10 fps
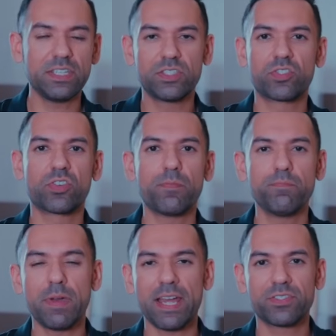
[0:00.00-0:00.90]
Scrum
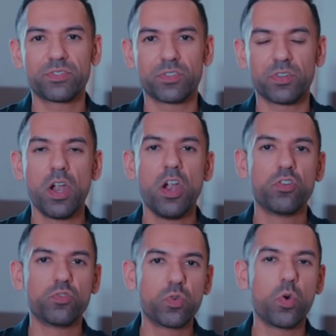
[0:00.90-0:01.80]
Master
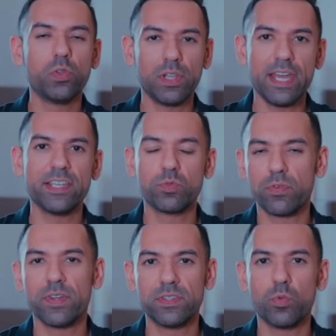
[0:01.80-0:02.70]
role is within the